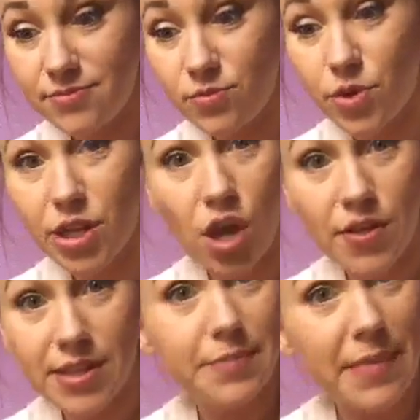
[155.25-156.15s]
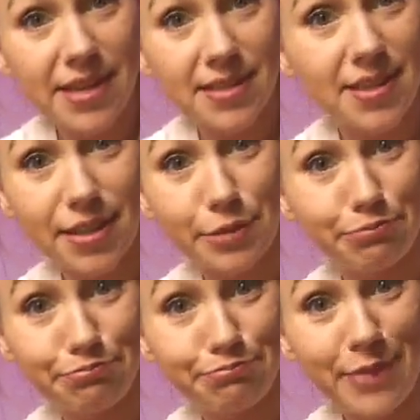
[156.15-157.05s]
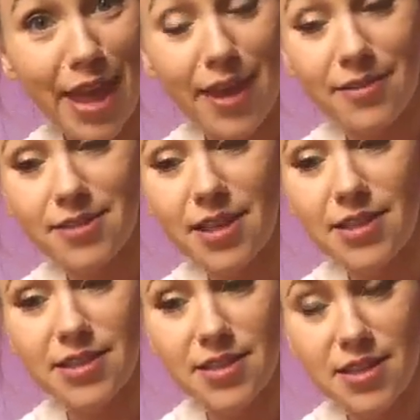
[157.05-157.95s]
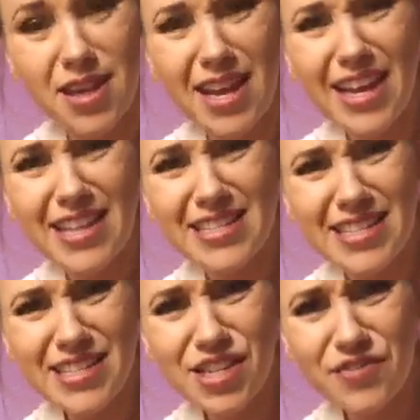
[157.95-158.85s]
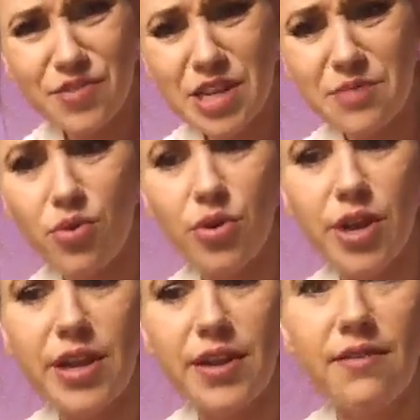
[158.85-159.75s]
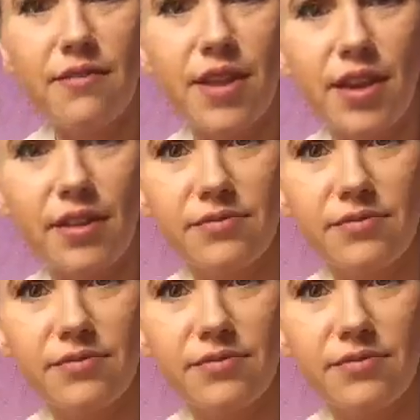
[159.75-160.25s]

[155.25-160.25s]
what do you call this, medicine thing, since it's easier for me to pour in than